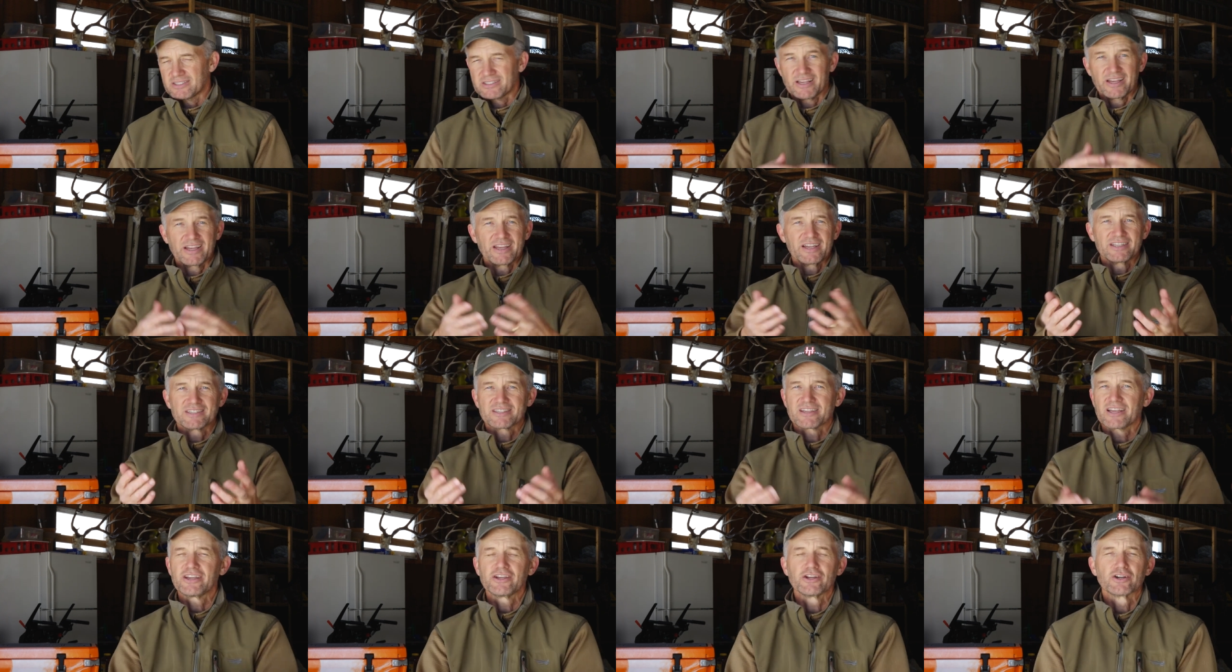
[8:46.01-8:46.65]
Say,
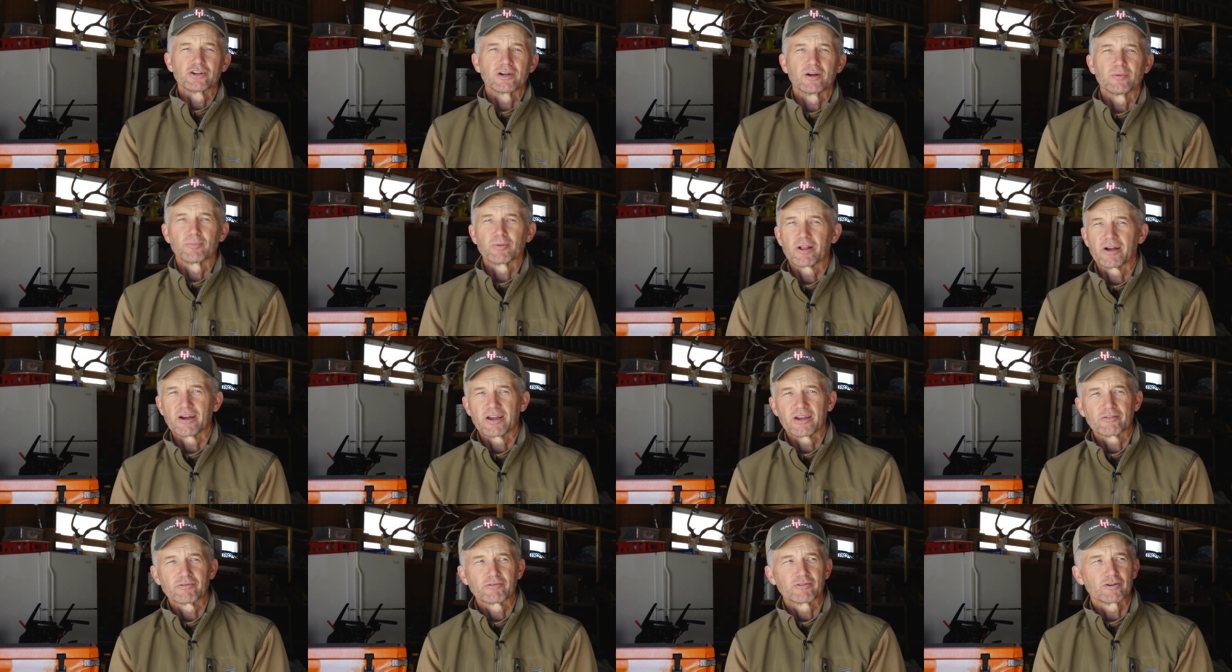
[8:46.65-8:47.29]
say you're
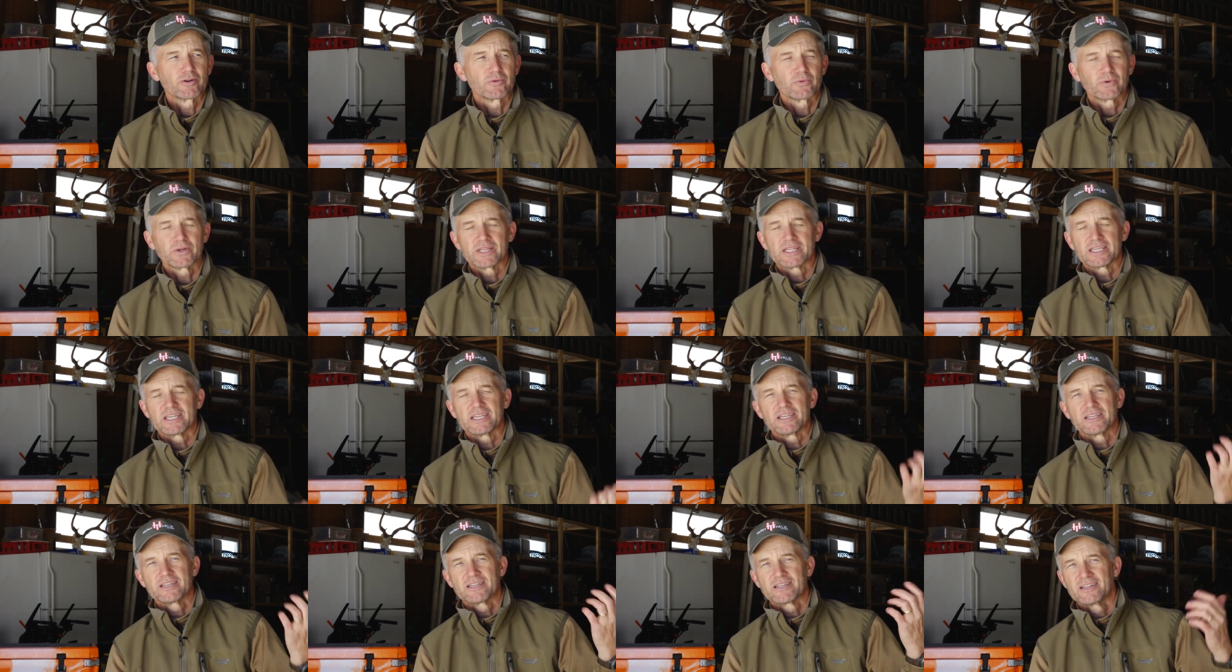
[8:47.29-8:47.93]
applying for a
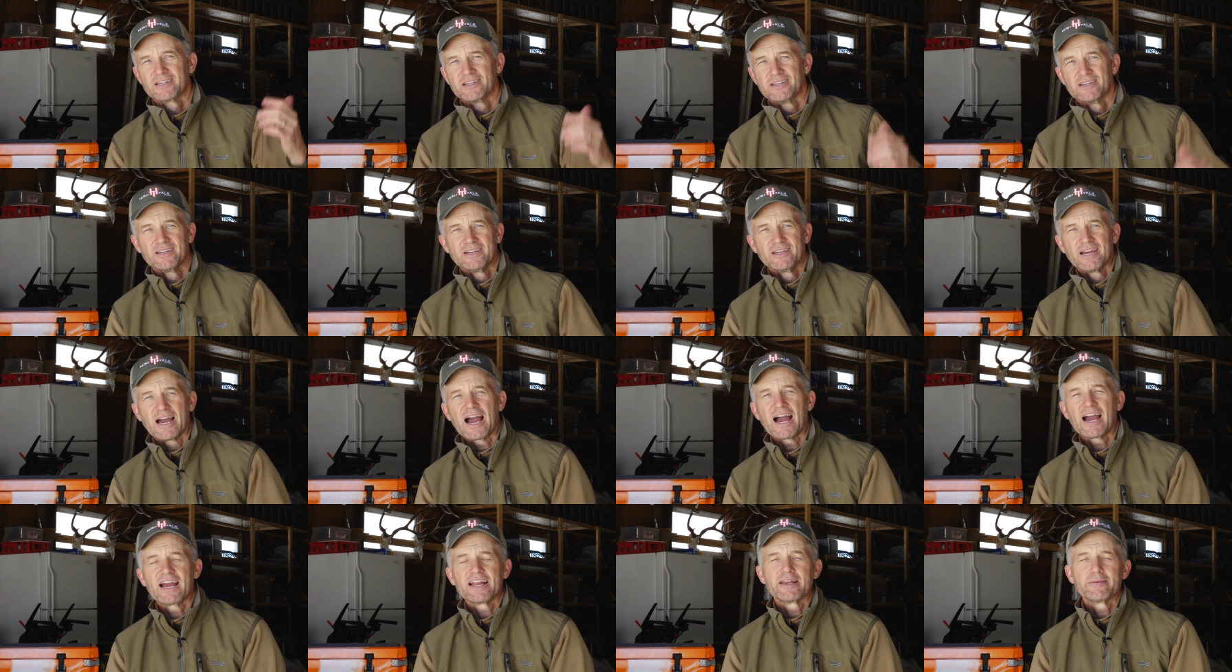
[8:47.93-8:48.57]
really
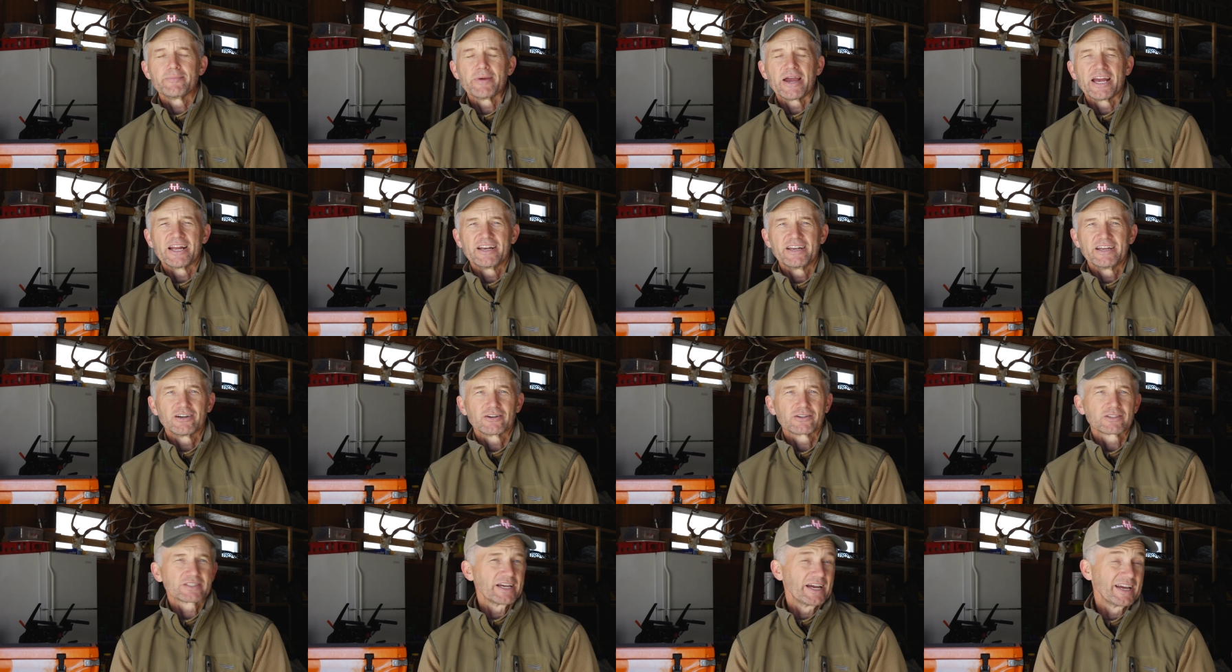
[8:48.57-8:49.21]
high demand
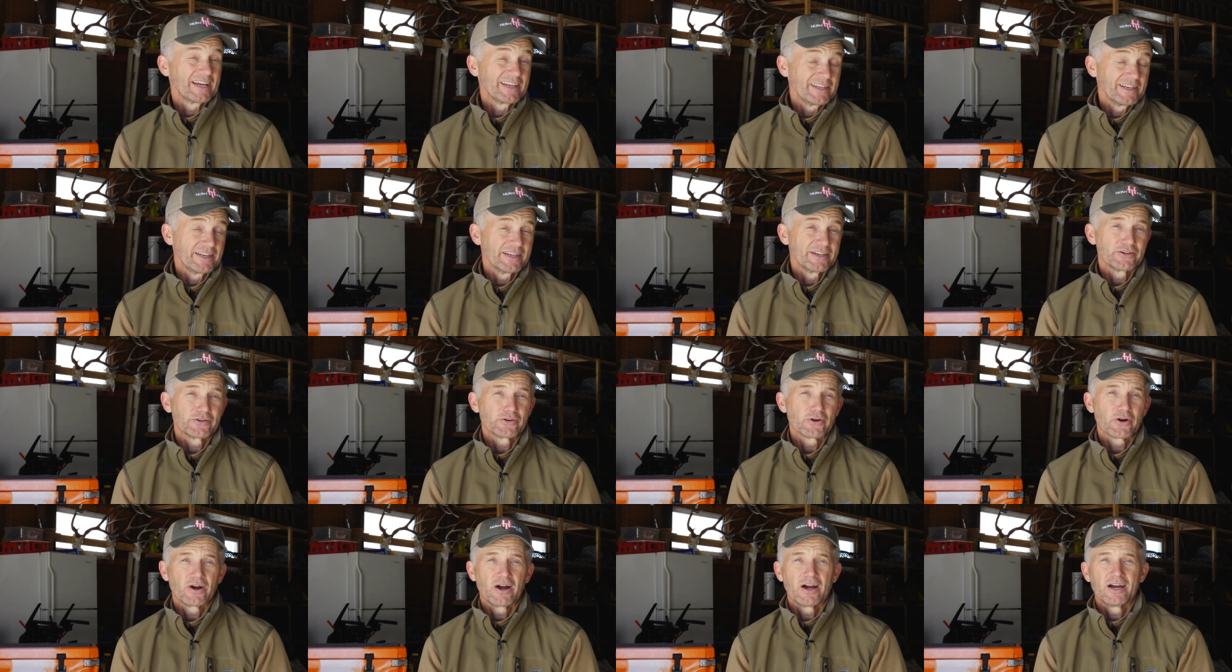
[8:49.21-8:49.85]
elk tag, you didn't
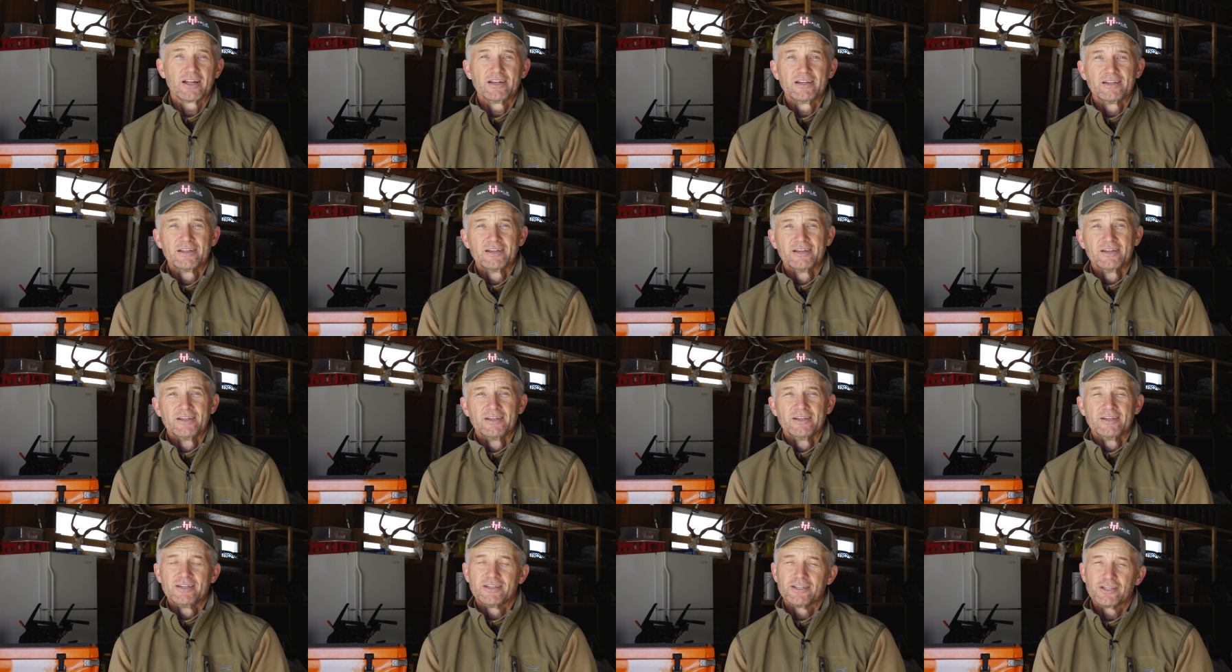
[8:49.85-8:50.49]
draw it.
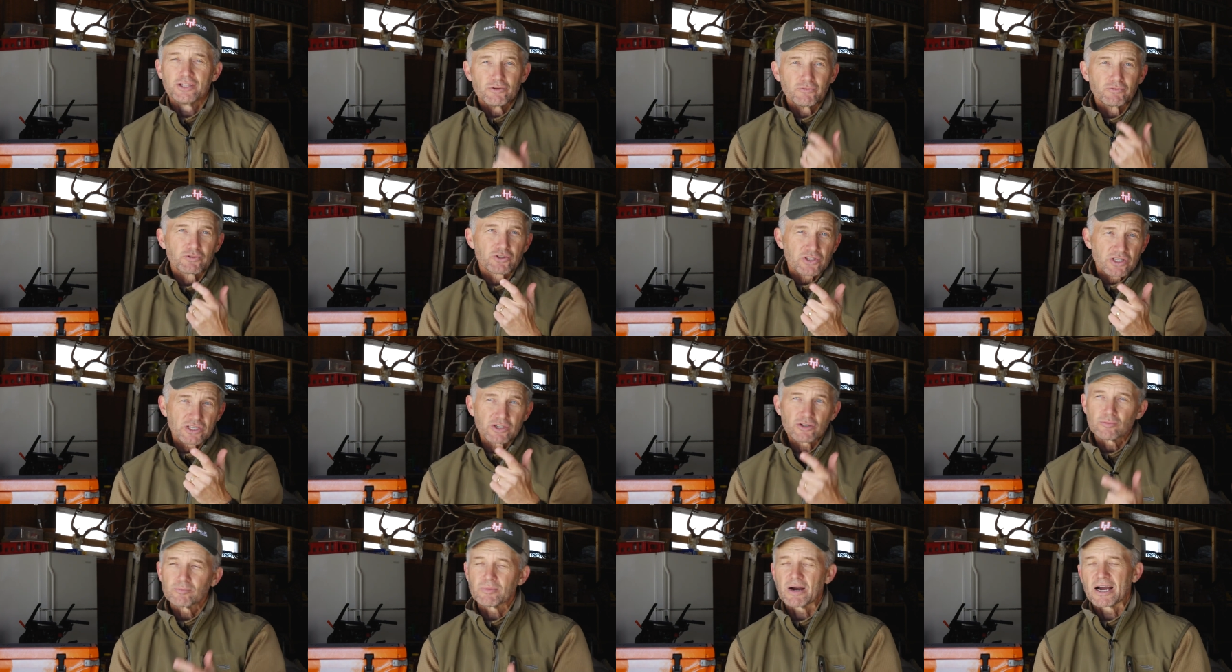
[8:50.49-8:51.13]
You've
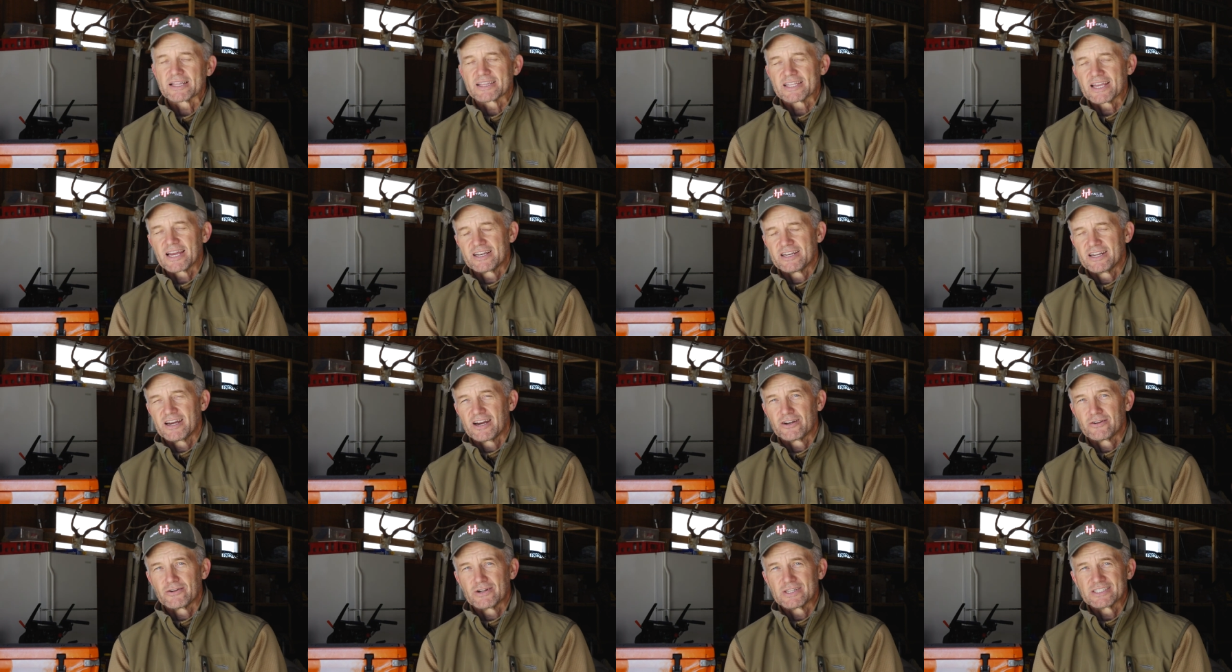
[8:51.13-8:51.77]
still bought that
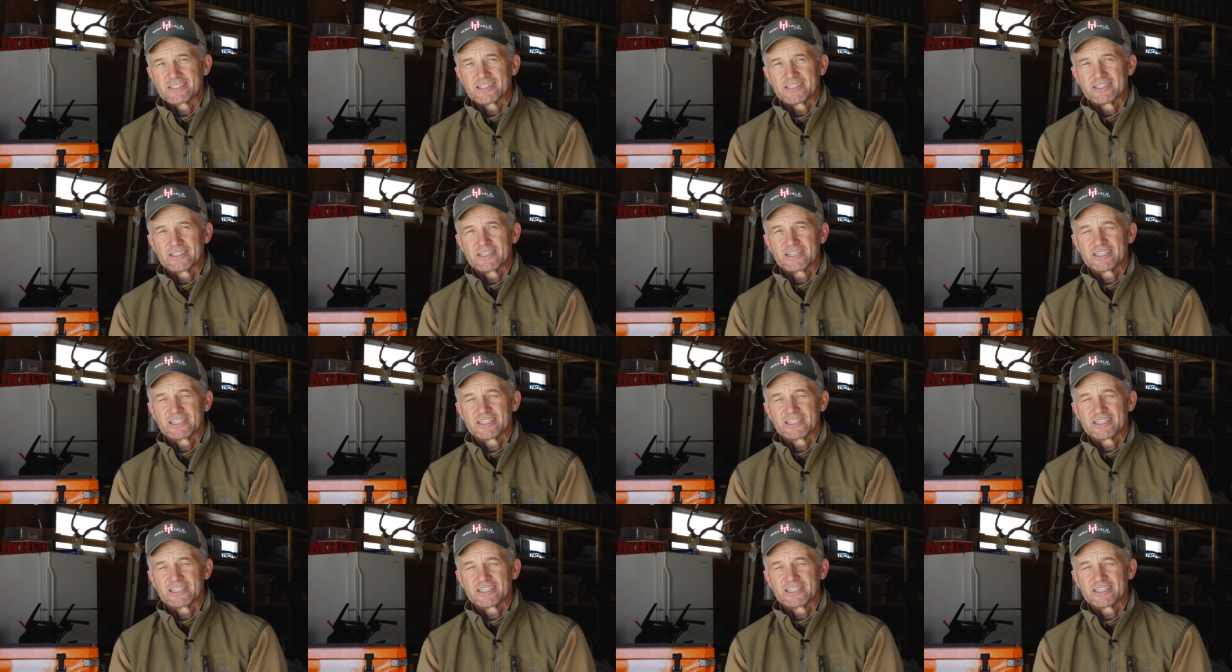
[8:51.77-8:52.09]
non-resident